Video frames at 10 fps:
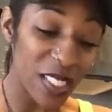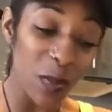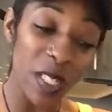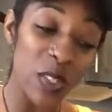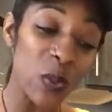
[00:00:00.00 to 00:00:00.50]

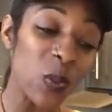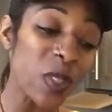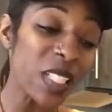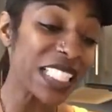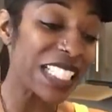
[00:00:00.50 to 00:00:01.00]
Someone is
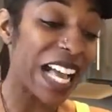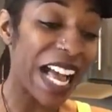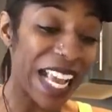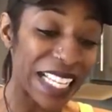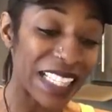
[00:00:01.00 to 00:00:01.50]
really
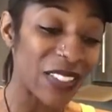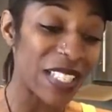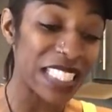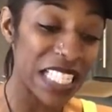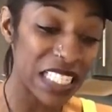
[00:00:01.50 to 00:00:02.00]
hiding their
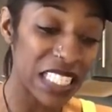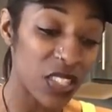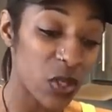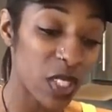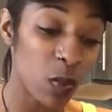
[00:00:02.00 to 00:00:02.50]
intentions,
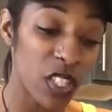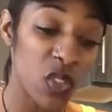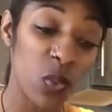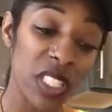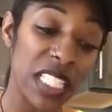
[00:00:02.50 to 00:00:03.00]
or someone
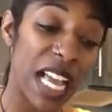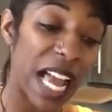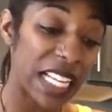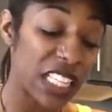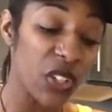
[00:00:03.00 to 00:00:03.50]
is really
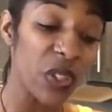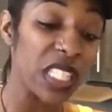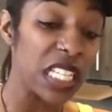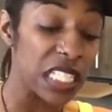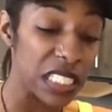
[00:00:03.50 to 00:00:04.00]
hiding their
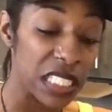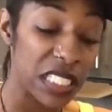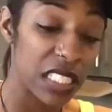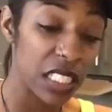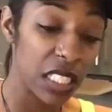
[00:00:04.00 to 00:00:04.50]
lust,
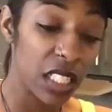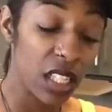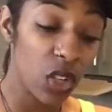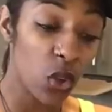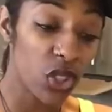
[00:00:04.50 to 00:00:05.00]

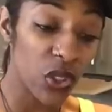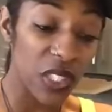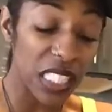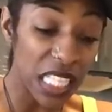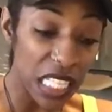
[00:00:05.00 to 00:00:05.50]
or their
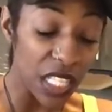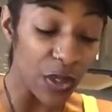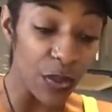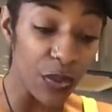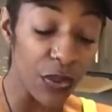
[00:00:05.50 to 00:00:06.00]

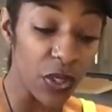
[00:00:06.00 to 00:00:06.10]
love.